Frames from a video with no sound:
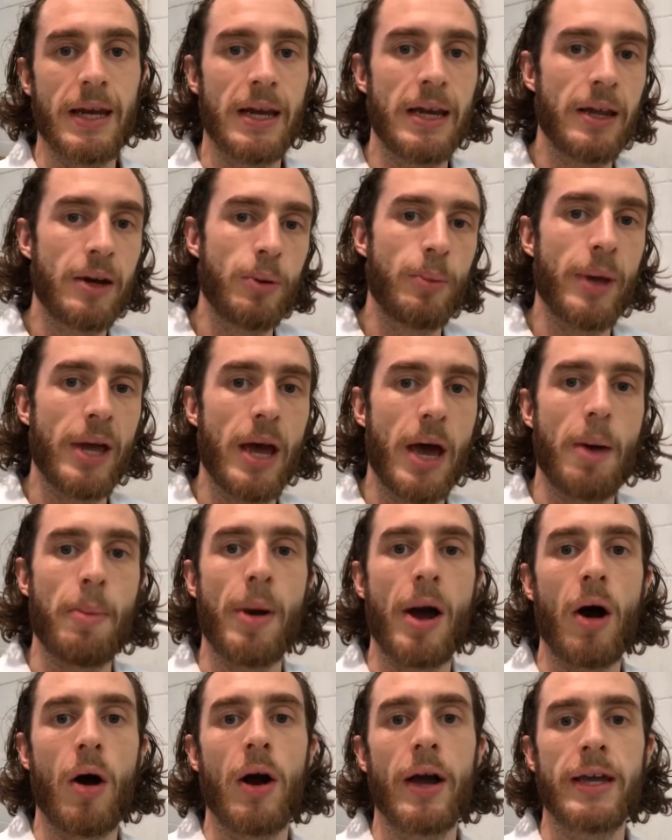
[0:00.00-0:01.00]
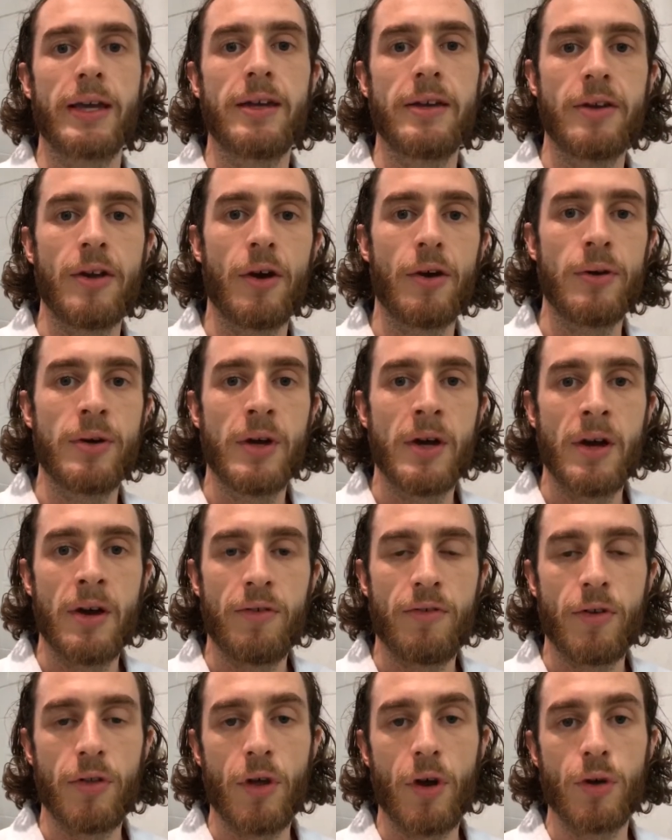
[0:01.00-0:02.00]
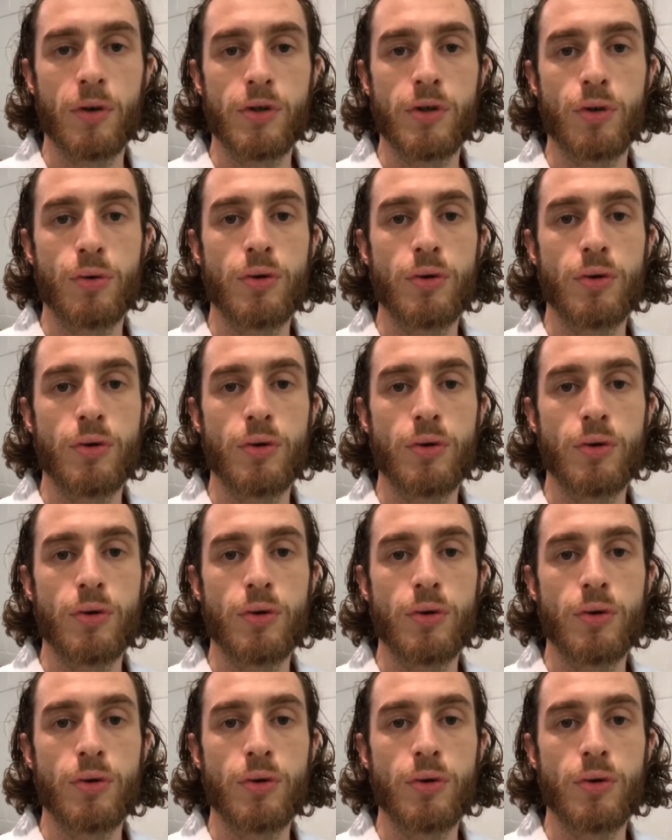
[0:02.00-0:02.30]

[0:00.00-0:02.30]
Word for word: a little bit about Aikido for those